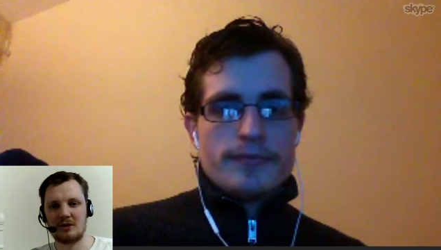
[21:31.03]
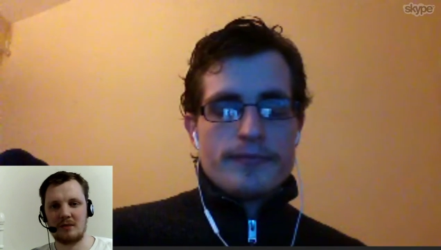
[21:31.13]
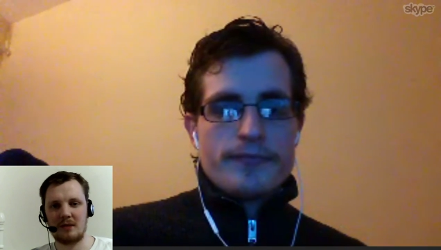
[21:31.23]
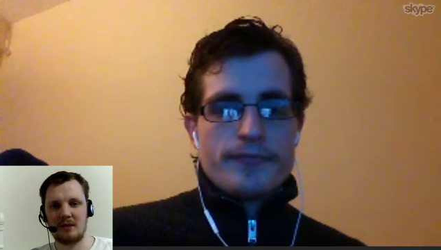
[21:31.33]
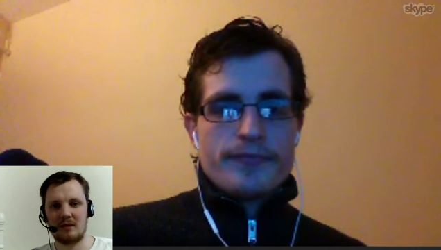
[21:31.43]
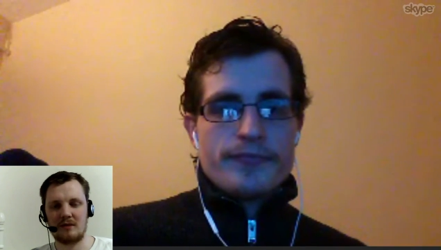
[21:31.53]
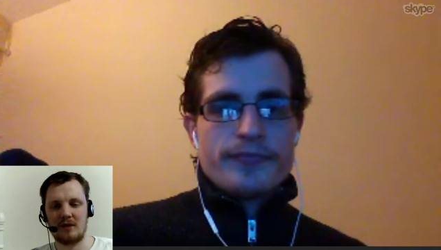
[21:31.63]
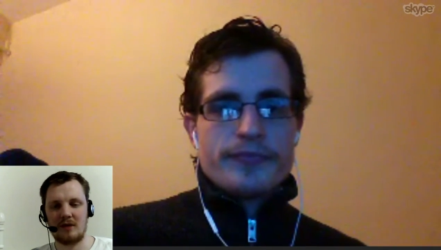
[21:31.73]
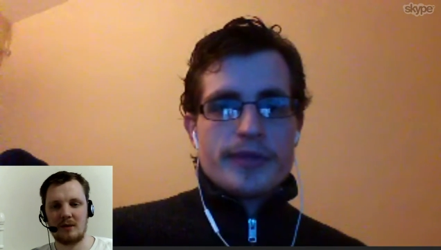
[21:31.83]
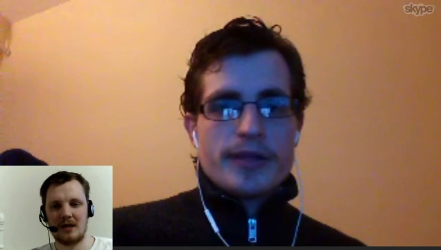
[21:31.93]
Speaker 1: people would
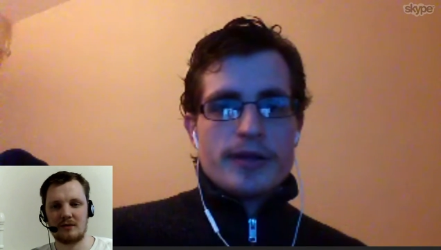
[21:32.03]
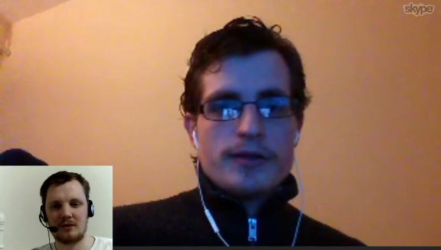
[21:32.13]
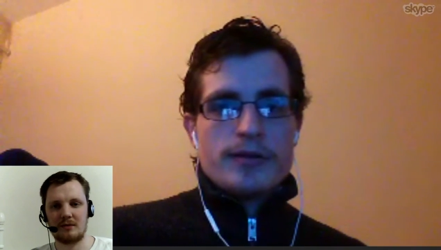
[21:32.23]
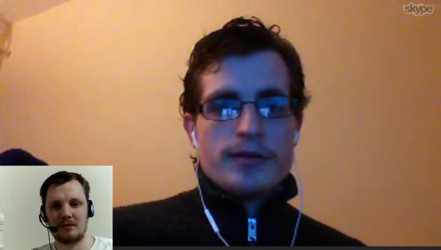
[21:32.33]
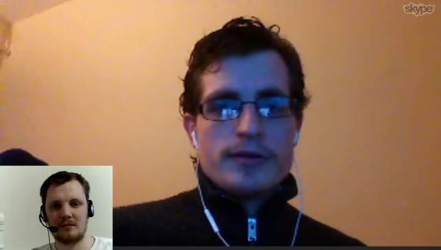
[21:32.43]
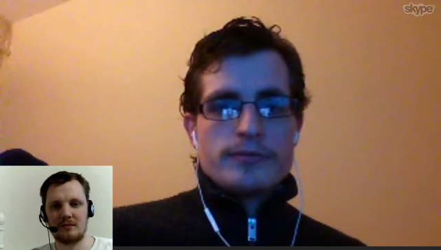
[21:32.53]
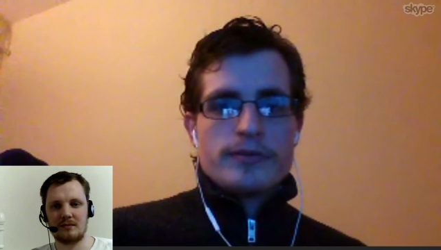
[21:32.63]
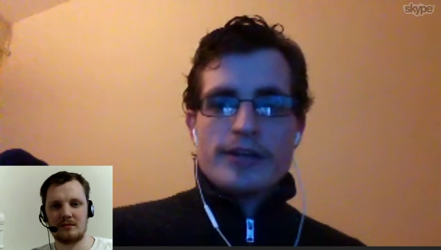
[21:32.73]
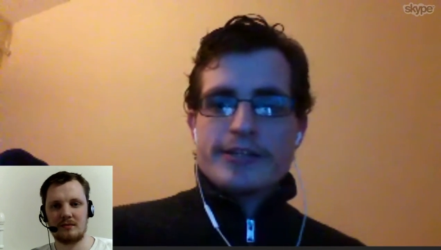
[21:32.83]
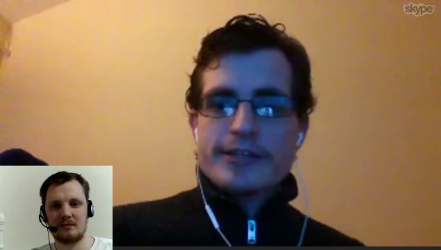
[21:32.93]
feel bad for him.
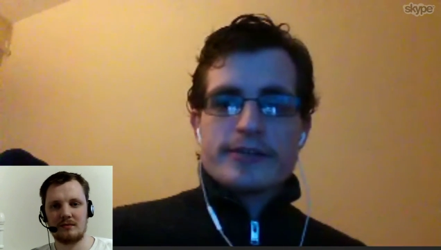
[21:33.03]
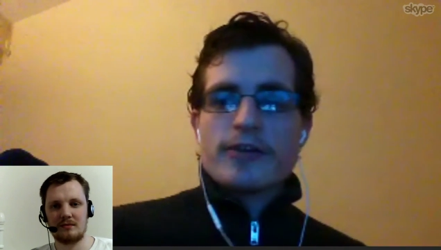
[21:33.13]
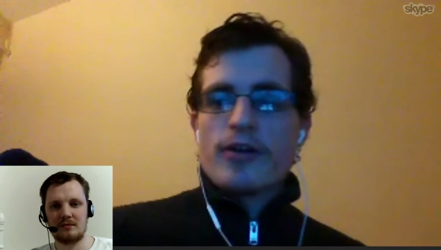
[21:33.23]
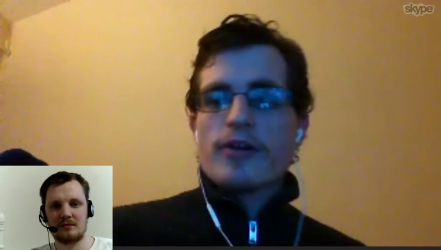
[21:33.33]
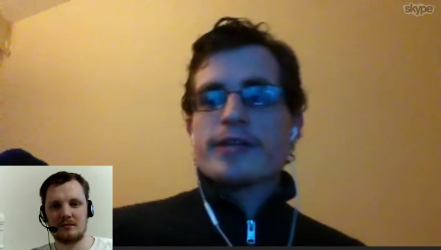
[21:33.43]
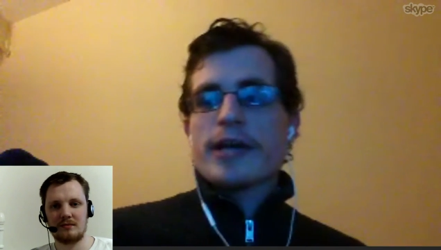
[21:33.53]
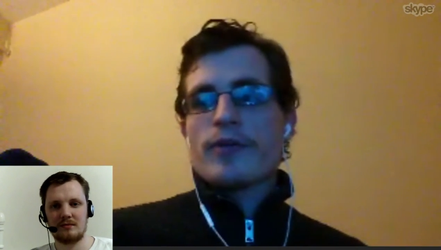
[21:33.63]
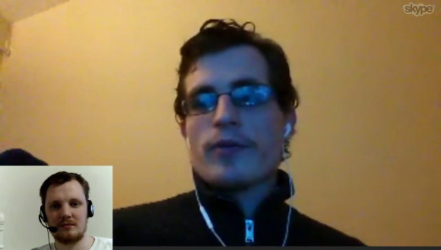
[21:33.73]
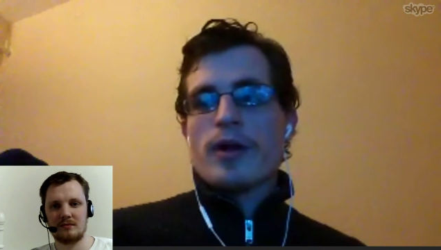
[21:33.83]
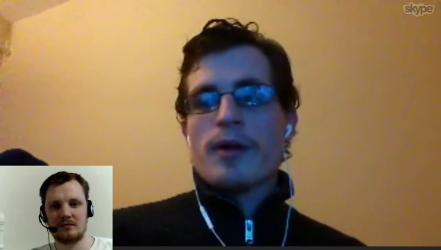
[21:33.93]
Speaker 2: Jessica Jones had
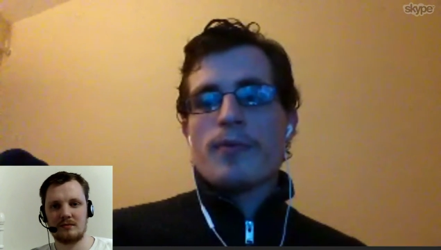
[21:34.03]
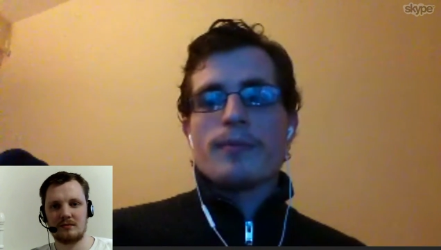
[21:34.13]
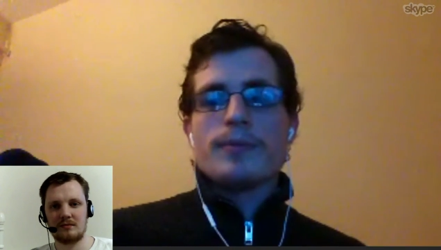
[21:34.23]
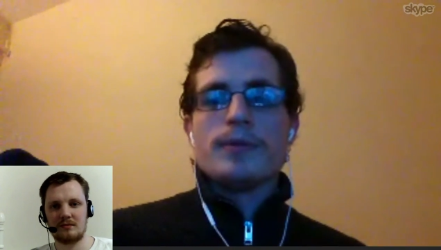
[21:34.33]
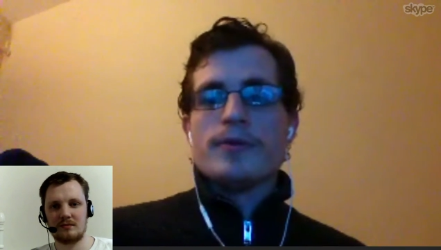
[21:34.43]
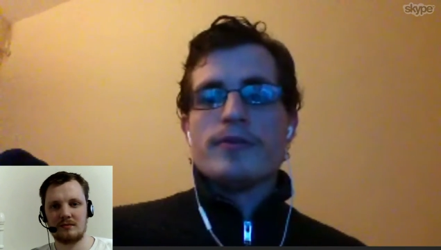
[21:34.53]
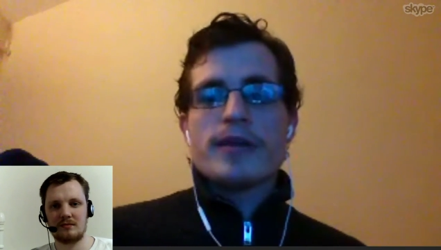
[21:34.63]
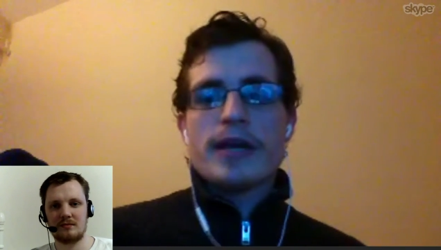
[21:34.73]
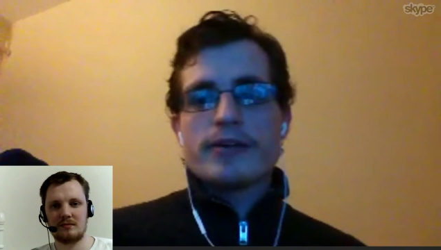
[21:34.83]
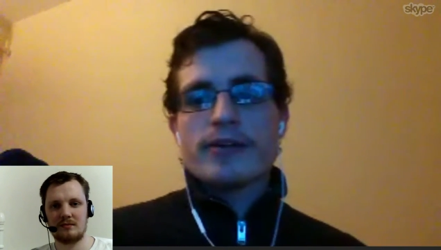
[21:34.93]
all her problem. Luke
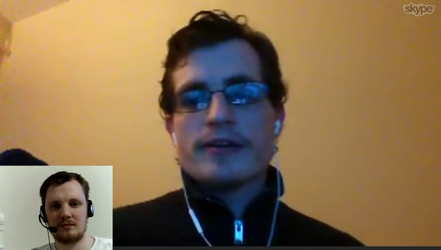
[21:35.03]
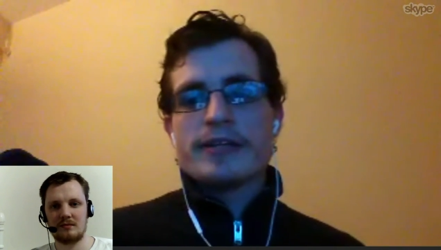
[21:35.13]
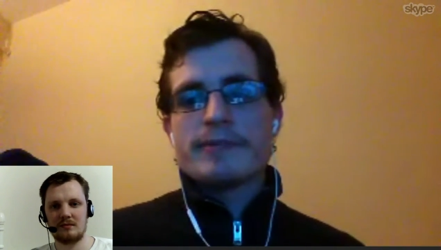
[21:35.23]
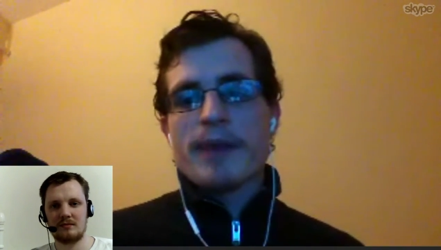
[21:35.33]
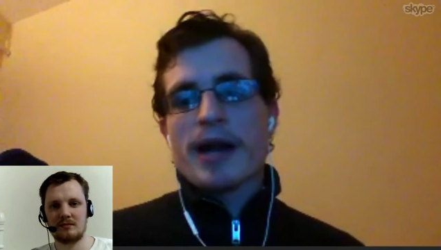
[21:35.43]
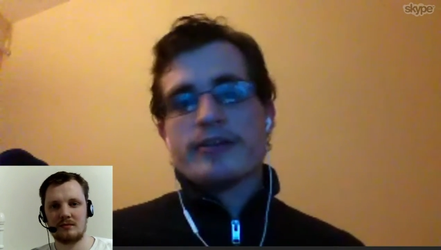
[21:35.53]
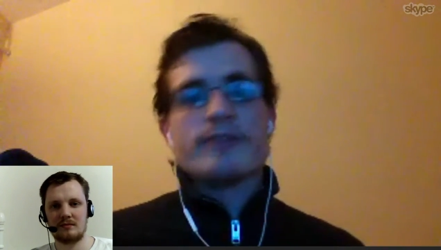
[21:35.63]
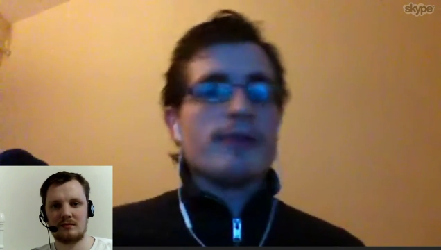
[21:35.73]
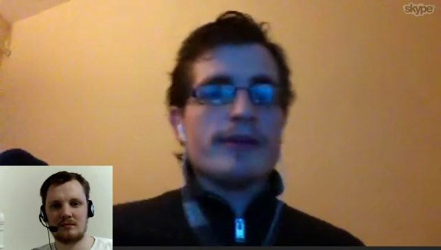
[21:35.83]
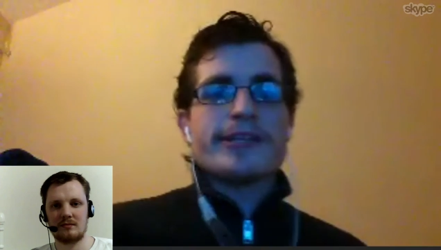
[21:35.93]
Cage had his
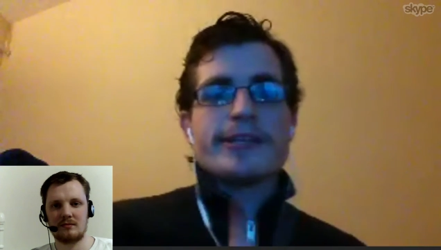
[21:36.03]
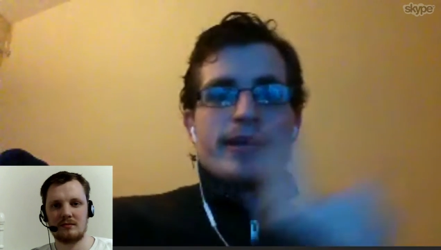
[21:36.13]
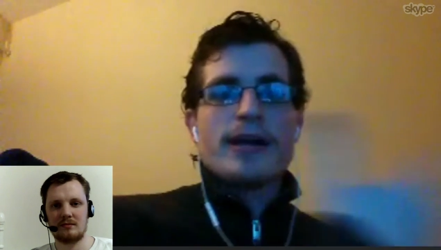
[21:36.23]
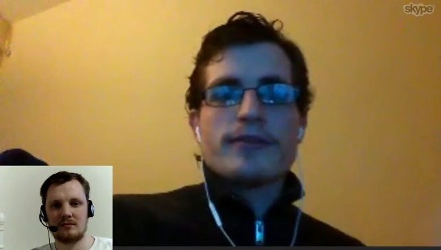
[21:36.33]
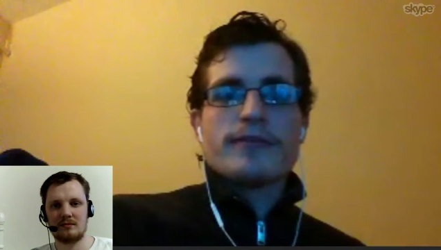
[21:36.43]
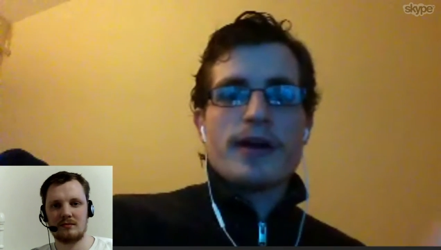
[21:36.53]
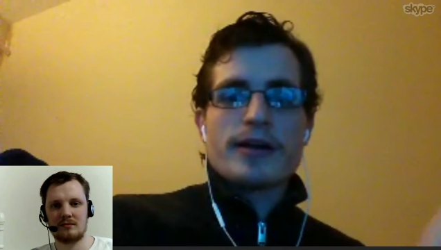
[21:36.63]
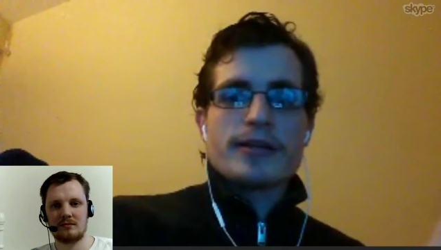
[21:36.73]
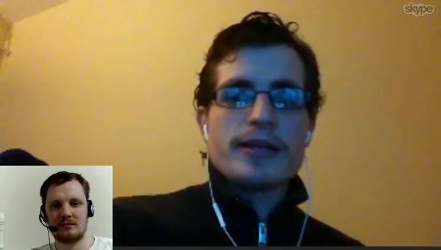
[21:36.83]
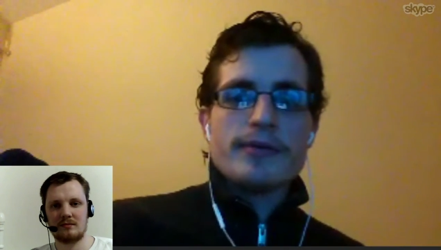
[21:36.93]
baggage. Plus, he had the
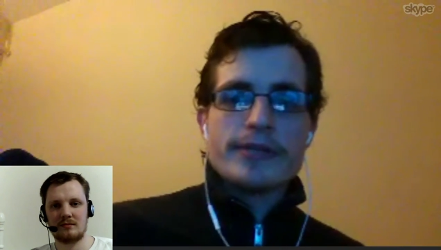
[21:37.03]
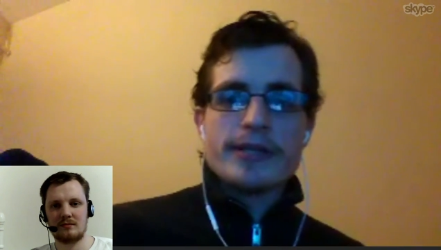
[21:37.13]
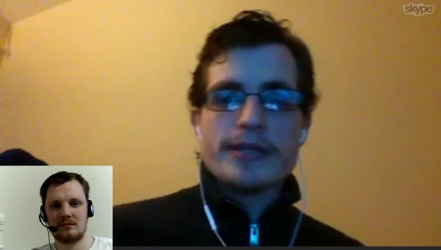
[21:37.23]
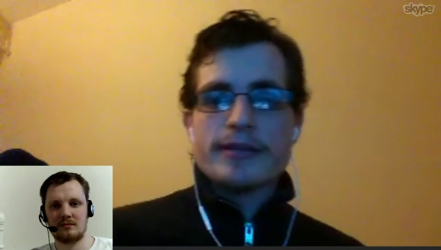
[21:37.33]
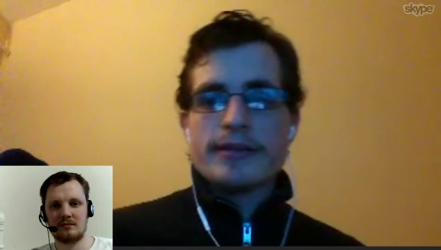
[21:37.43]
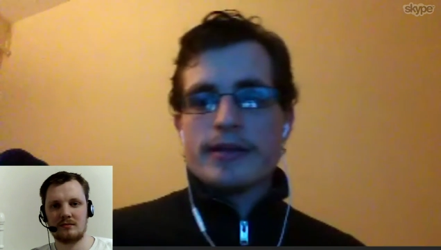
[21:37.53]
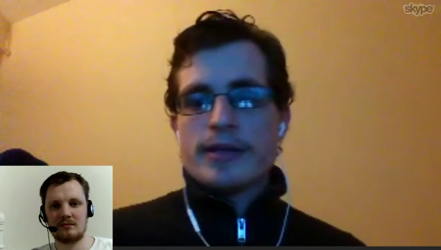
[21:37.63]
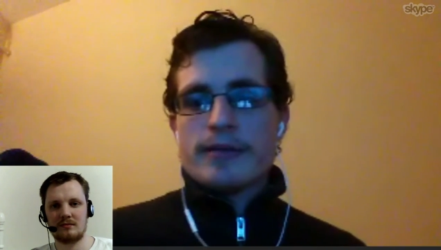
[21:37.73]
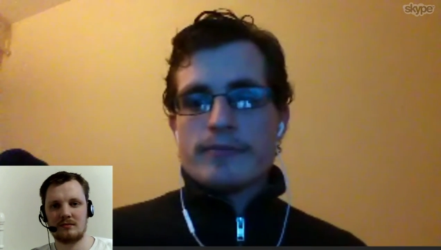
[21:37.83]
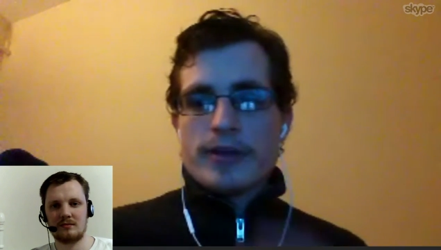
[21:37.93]
fact that he was in
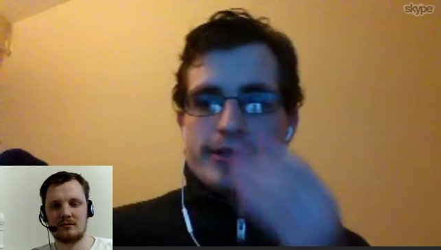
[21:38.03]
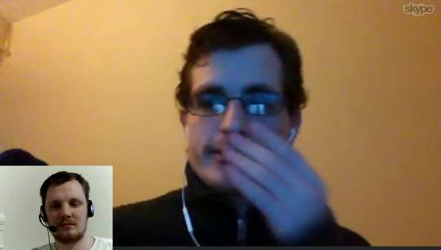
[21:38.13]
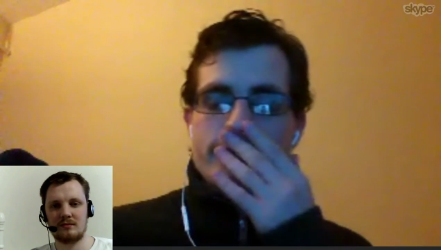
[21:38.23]
Jessica